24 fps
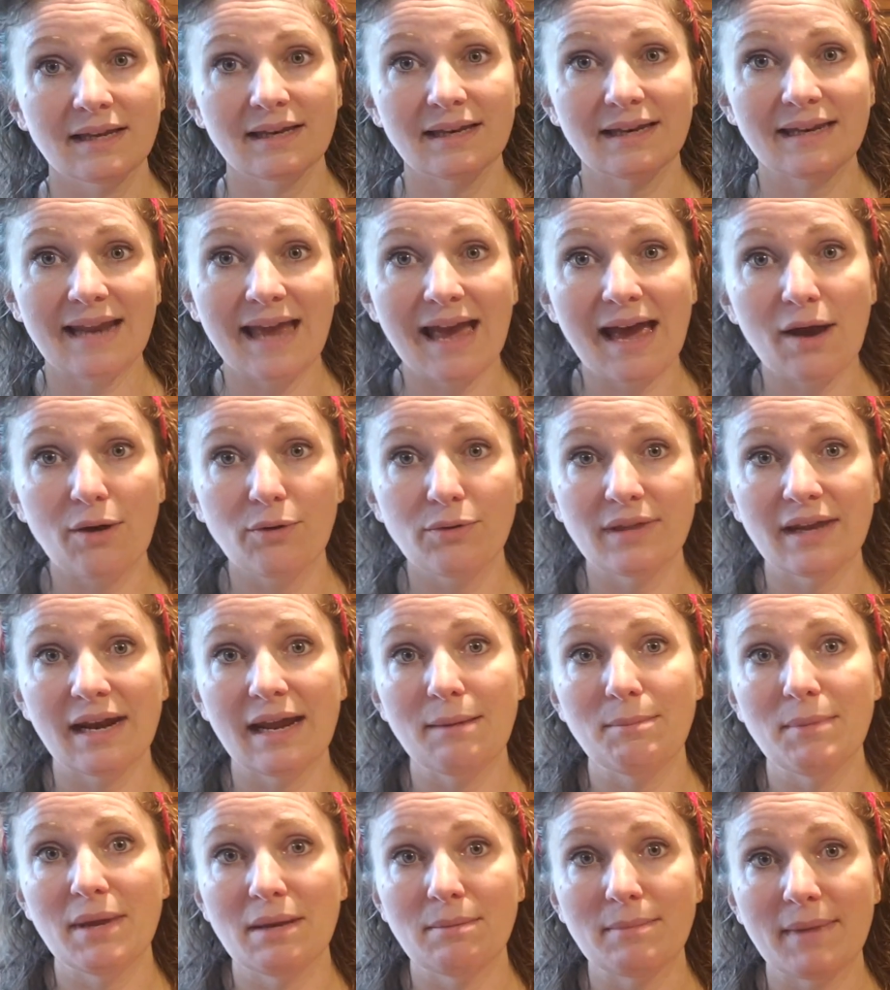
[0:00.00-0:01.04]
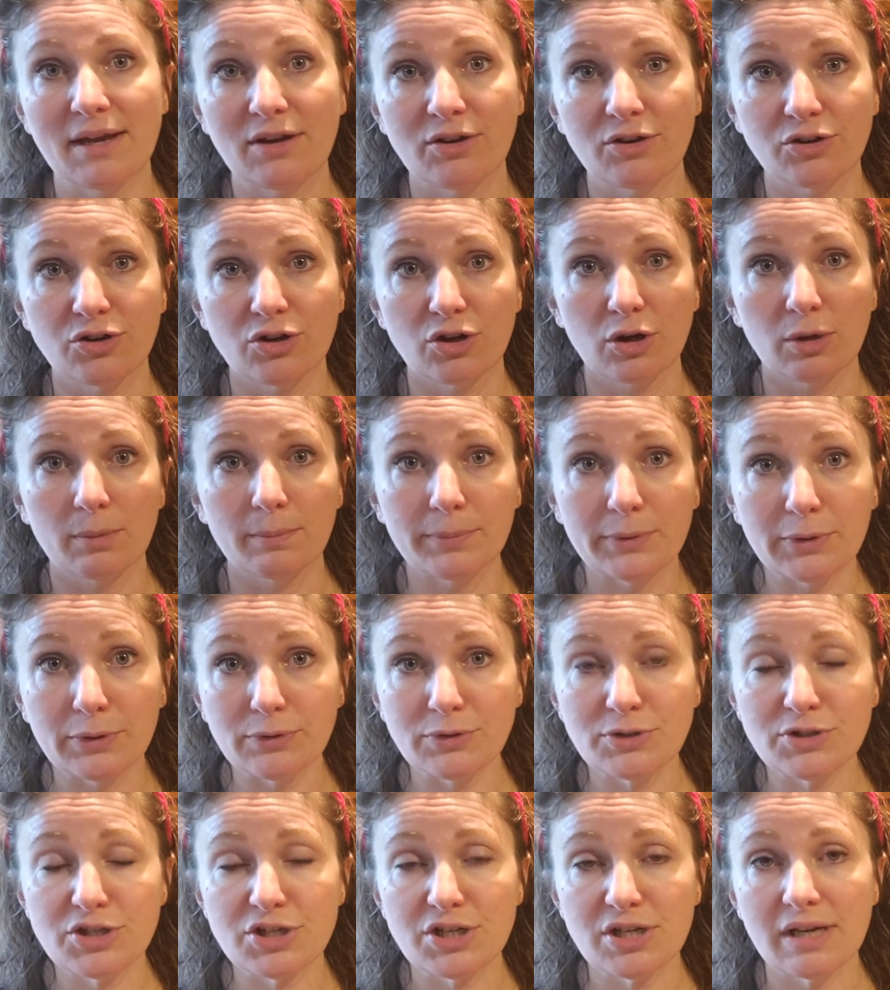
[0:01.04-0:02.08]
Now that I made my Good Girl
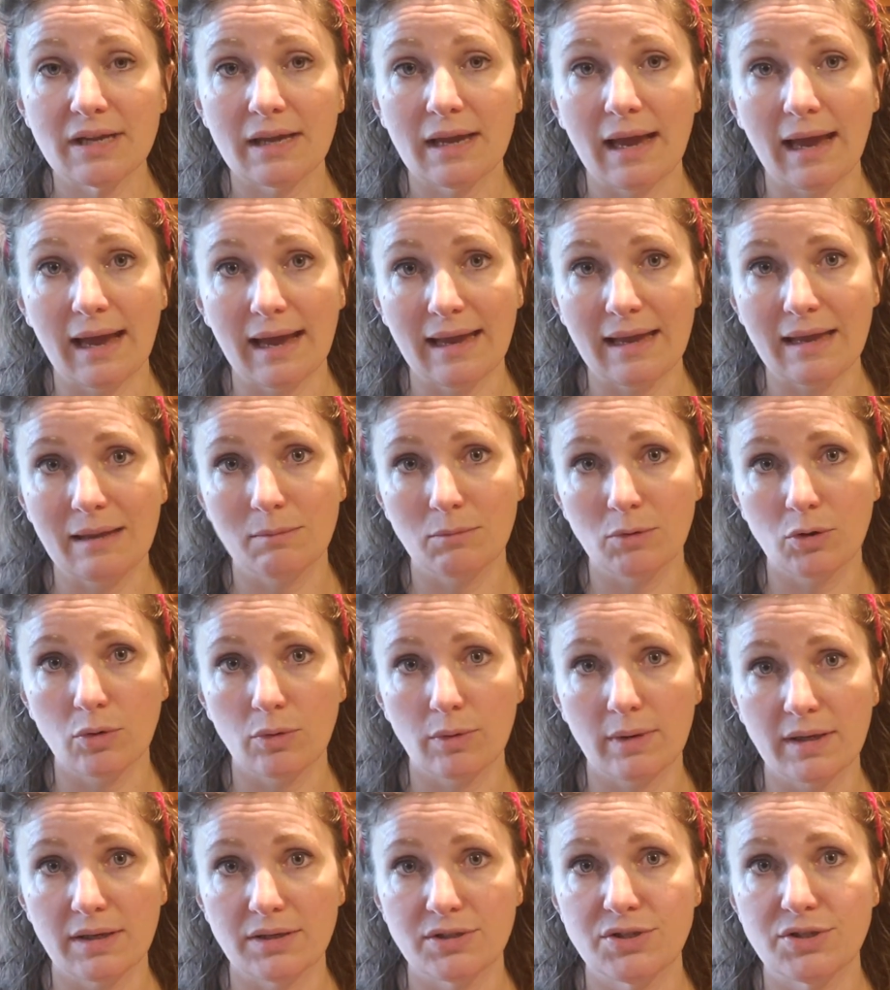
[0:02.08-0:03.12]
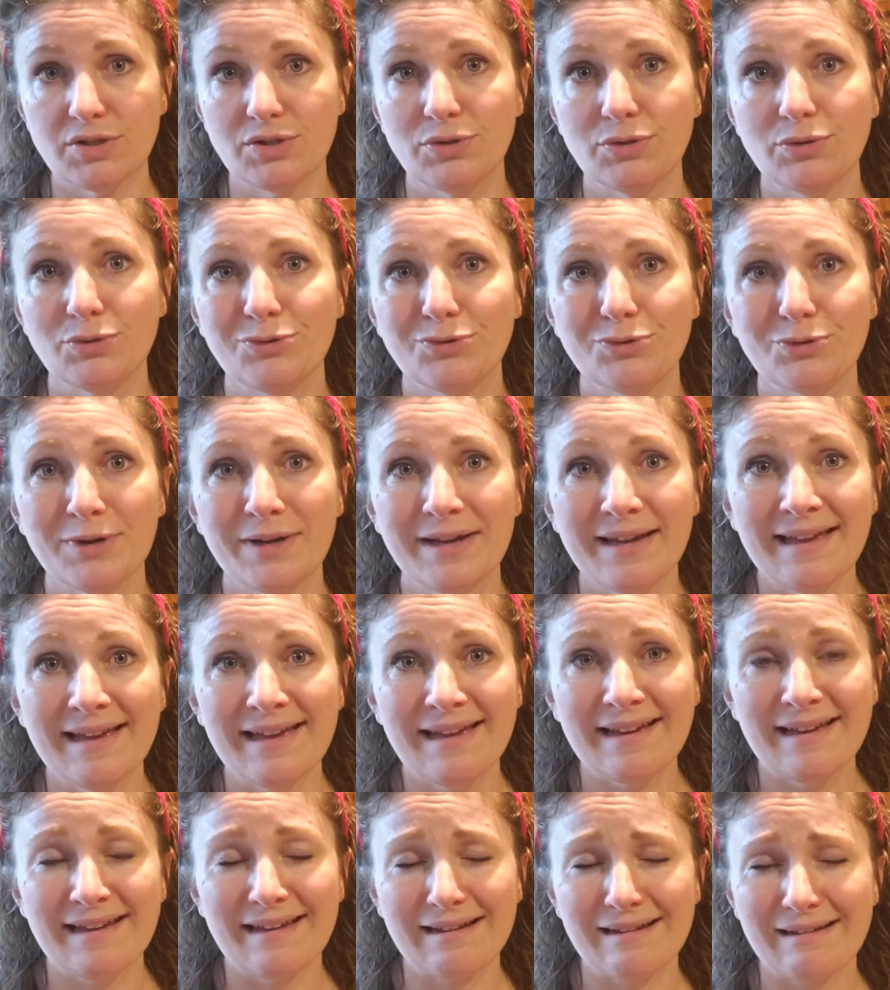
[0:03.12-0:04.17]
Booch, I am going to
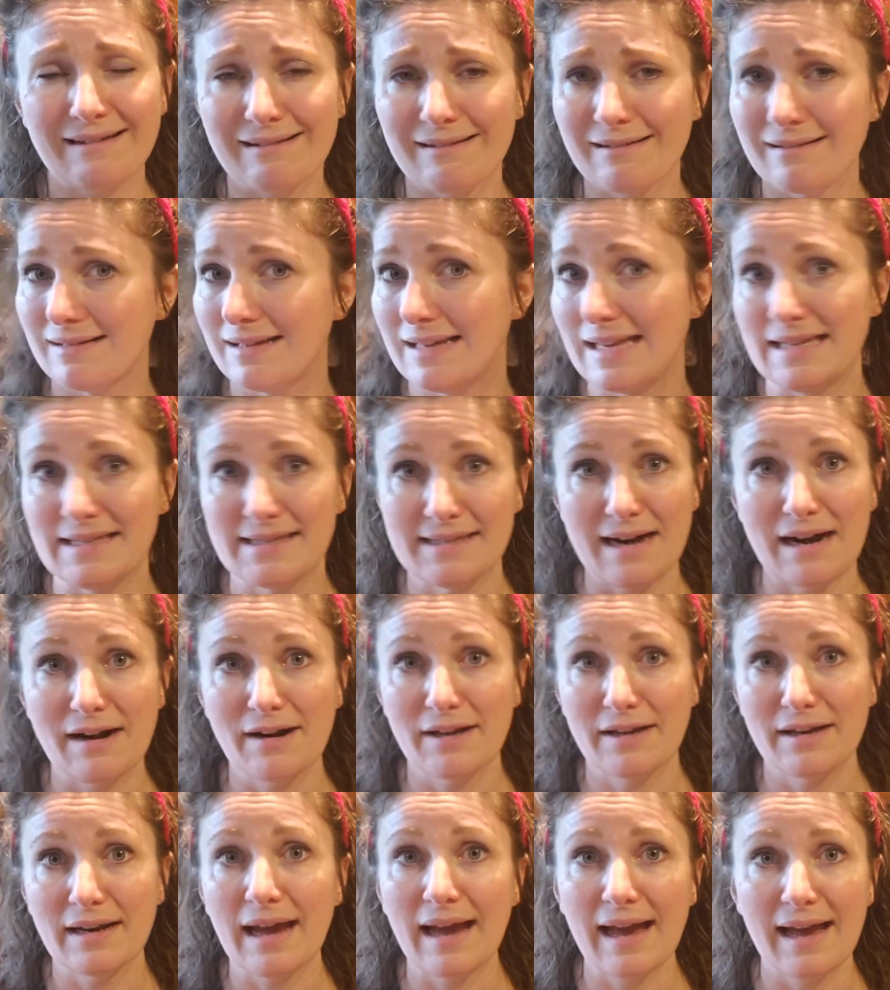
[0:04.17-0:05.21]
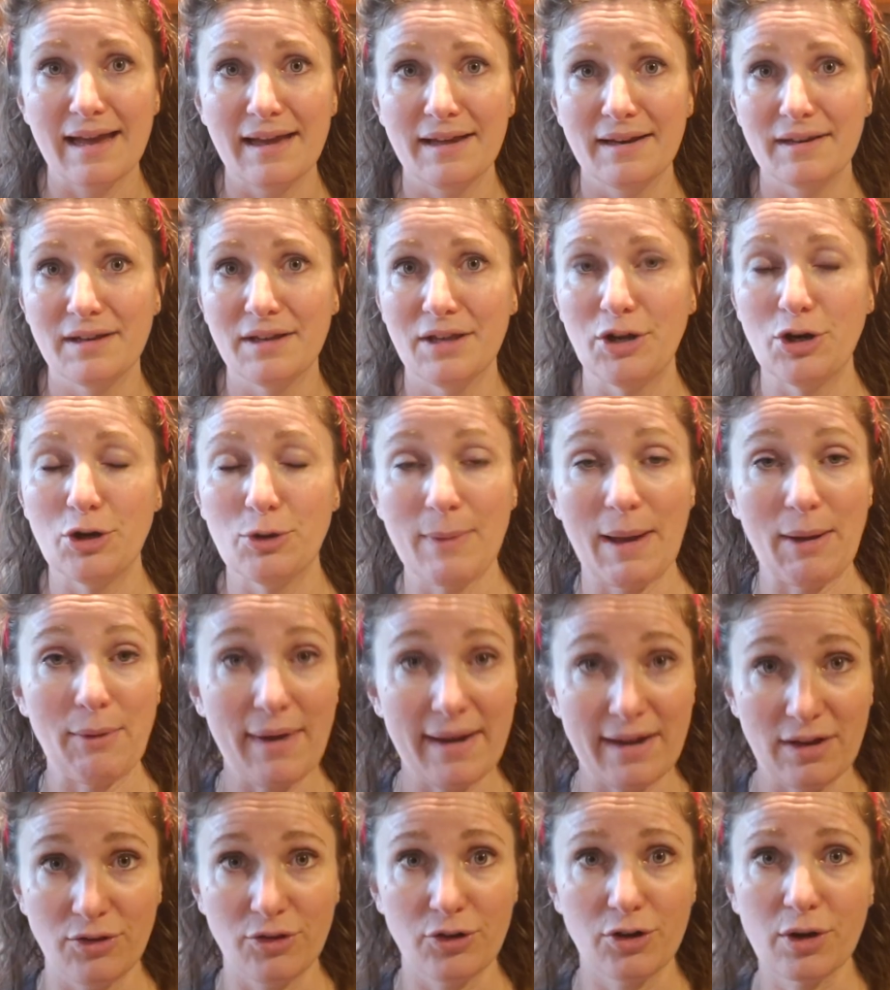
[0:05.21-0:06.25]
get started on, you know, my
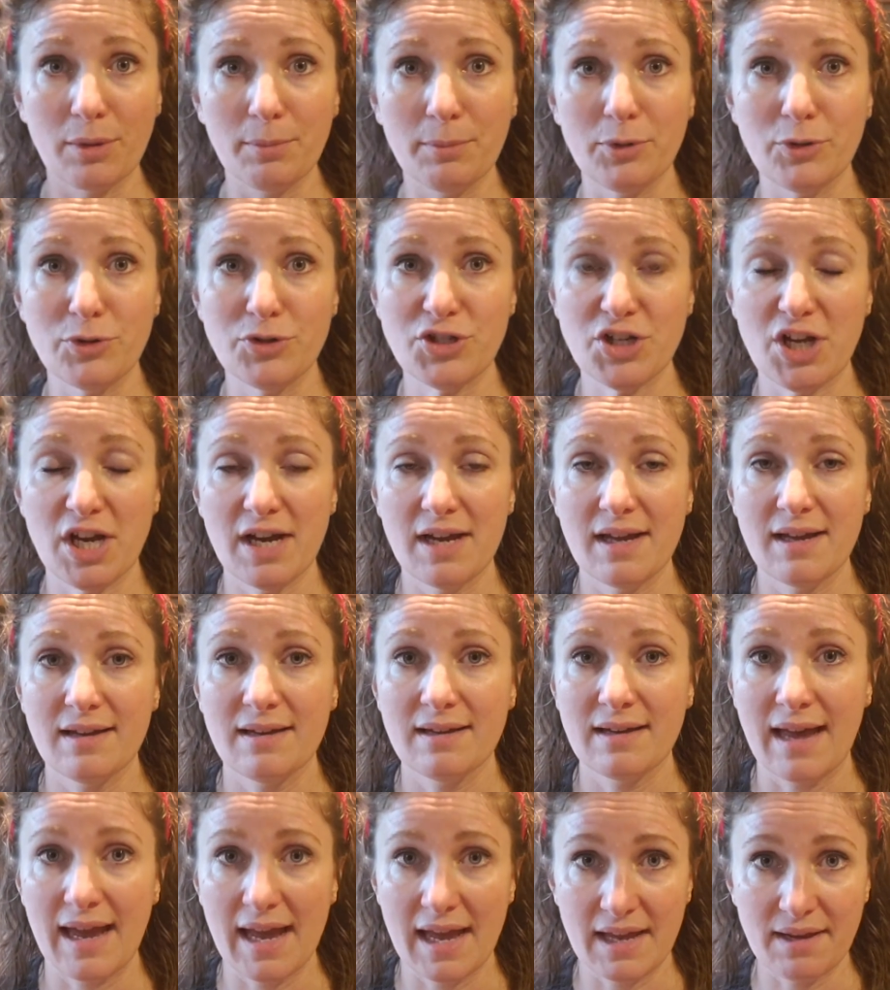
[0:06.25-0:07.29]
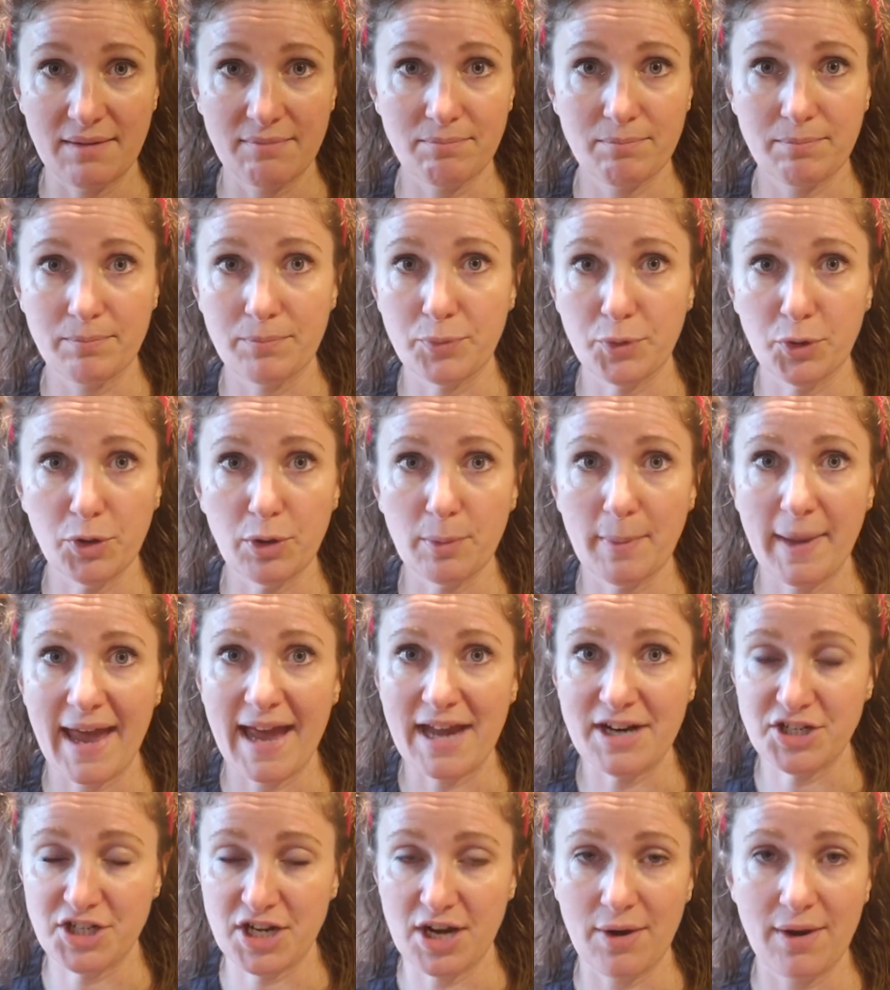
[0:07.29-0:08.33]
regular kombucha. I brewed a
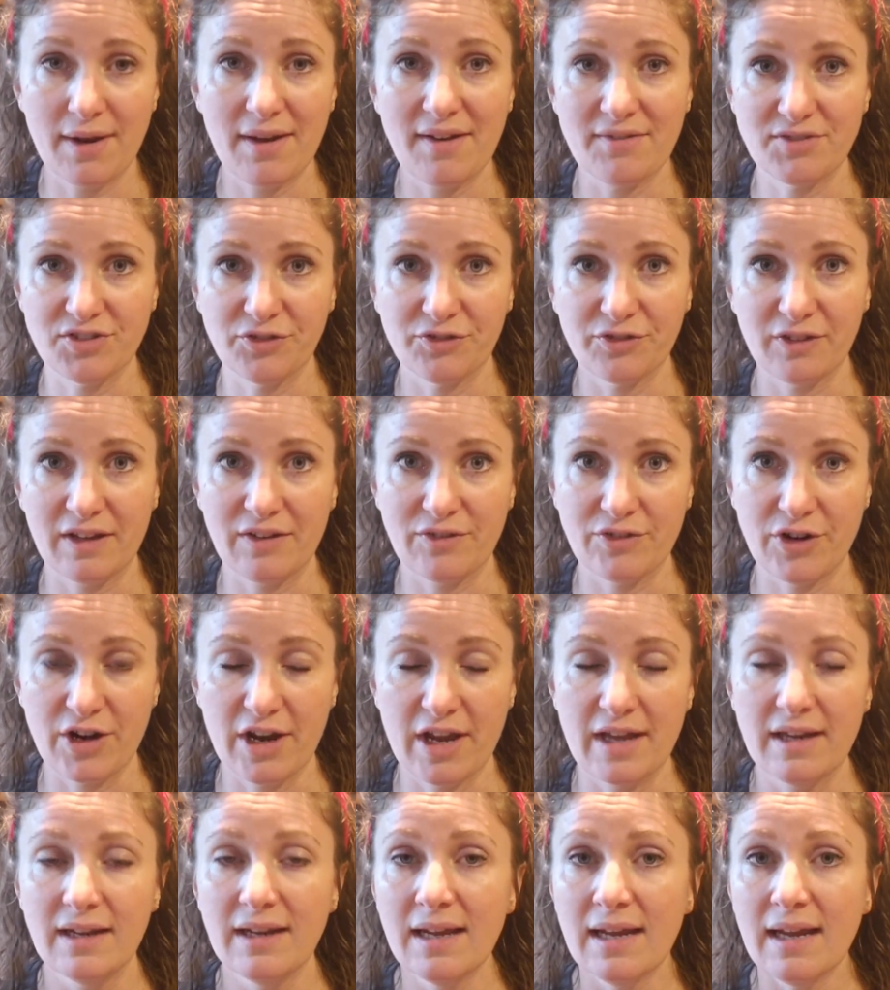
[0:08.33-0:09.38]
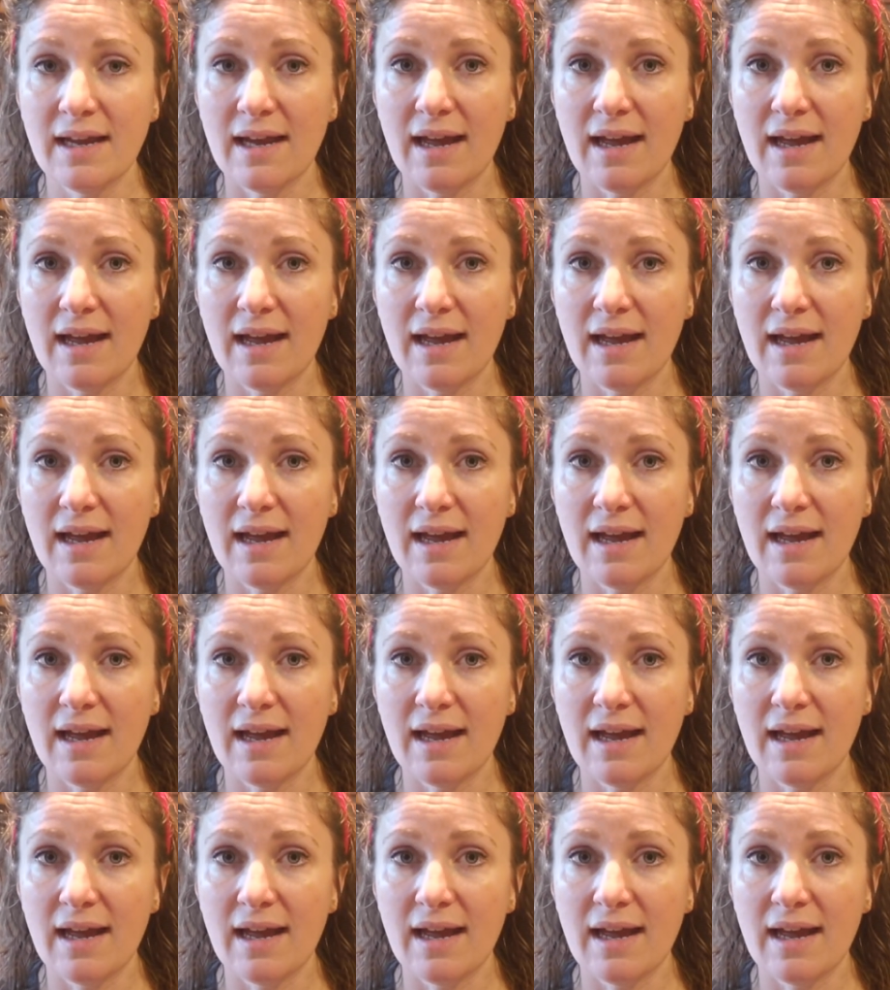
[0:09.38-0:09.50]
batch, now I have to flavor it.